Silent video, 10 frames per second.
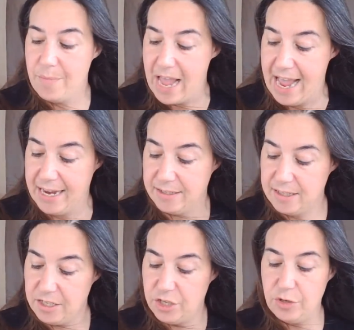And
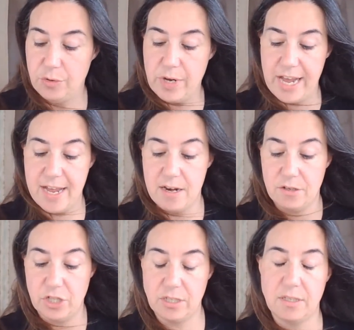you can
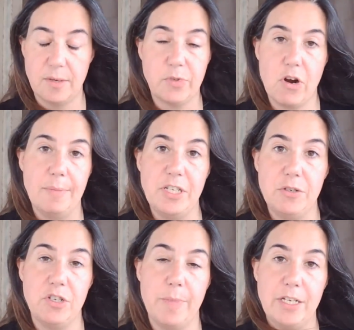just subscribe to
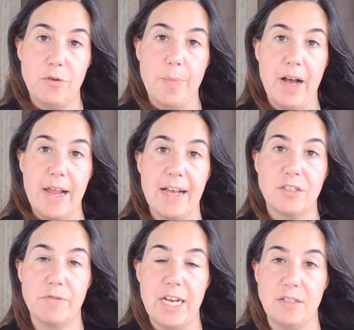YouTube. I do a podcast
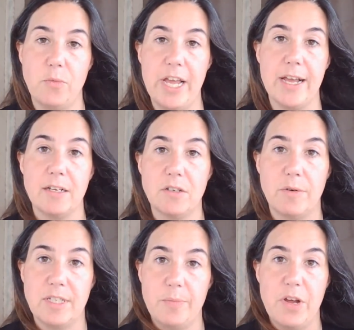3 days a week, and it's
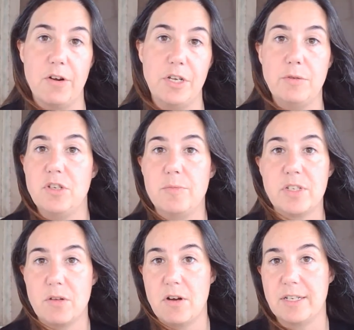always up here on YouTube
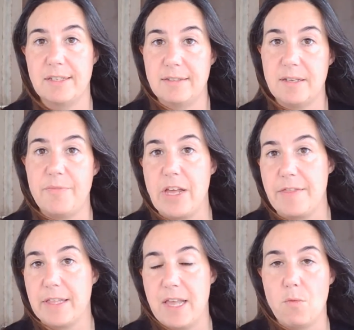as long as it's something
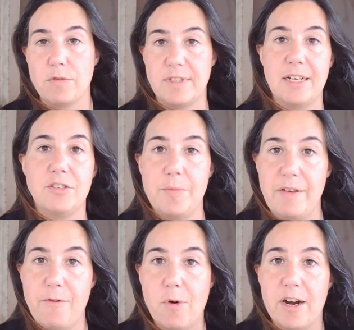that they won't censor me
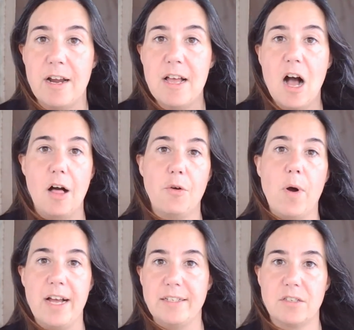for.
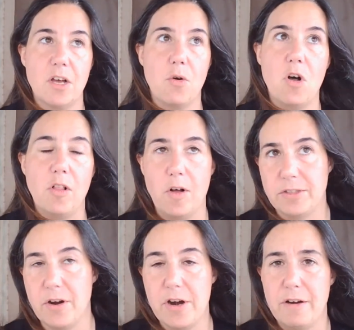Otherwise, it's on all
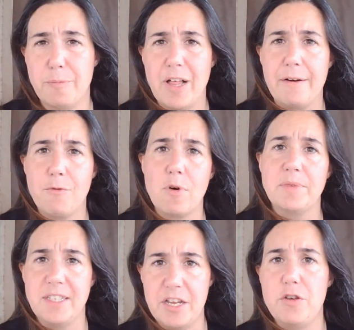alternative
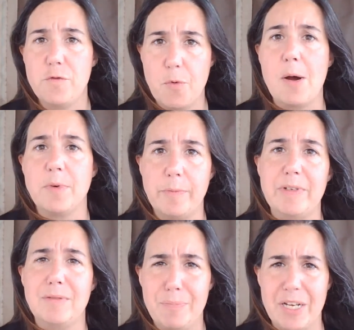platforms that you've
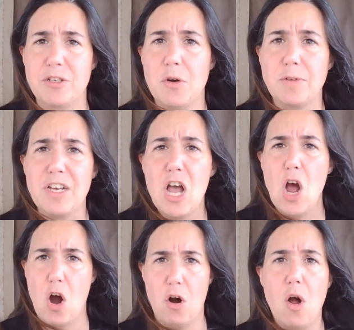probably been told
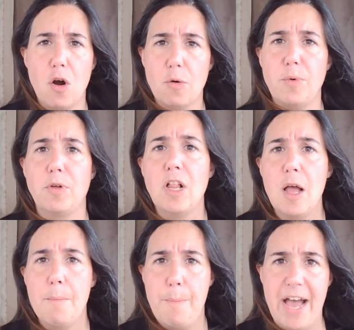are horrible
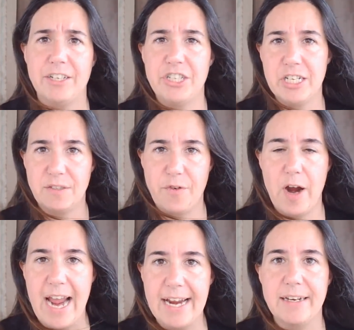bastions for
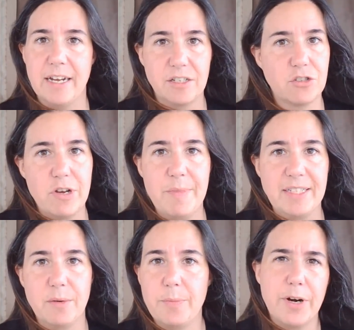hate and
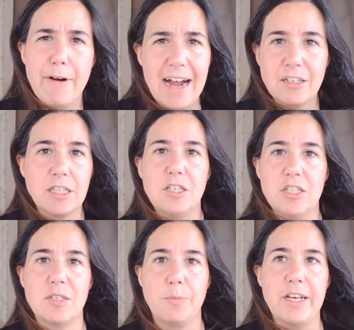extremism, but are actually
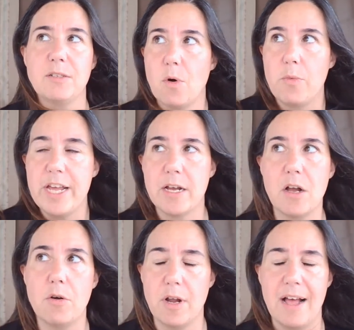just a place where we can
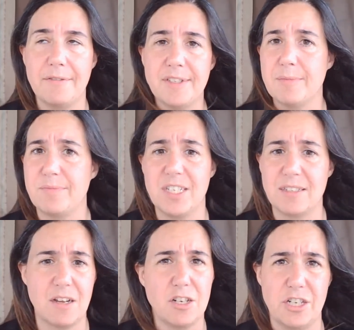go to have some
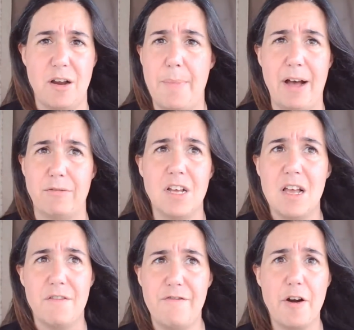discussion about
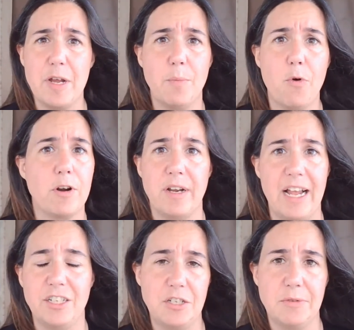very important
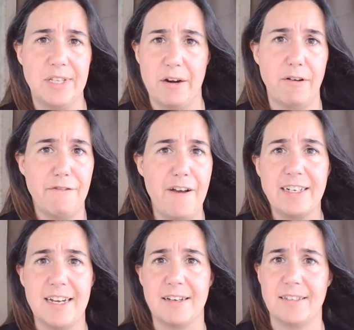issues that are
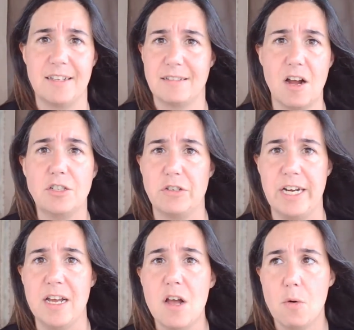affecting us in this
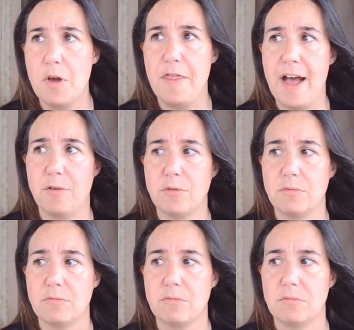country without
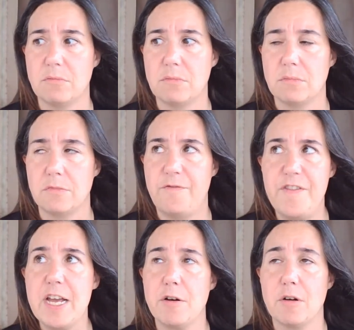
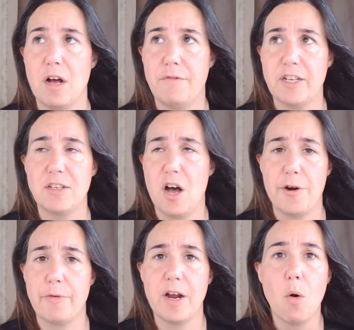fear of us
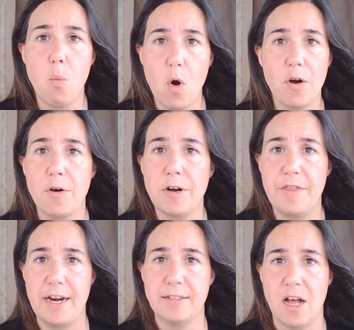uttering a word
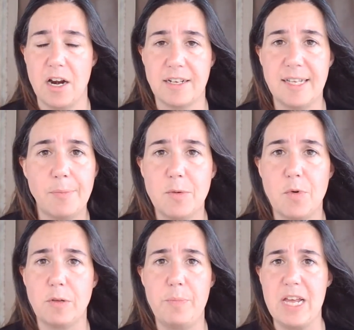that is
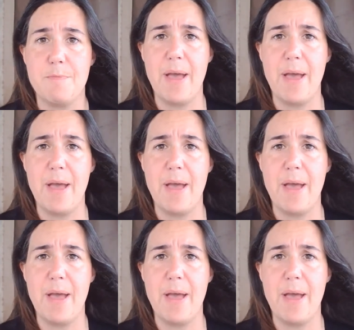unacceptable and being